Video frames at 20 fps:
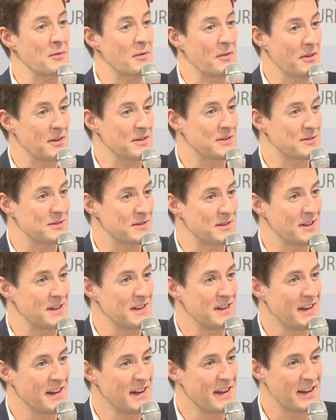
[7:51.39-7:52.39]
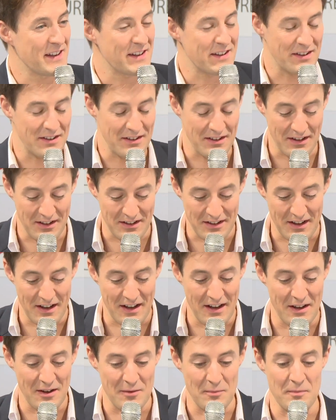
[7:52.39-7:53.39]
with us today,
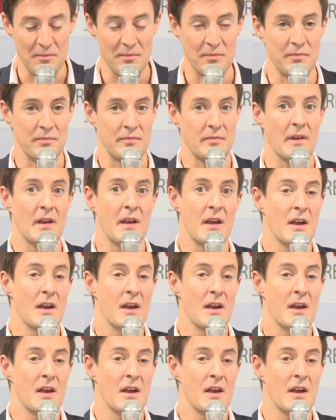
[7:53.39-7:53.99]
Jan.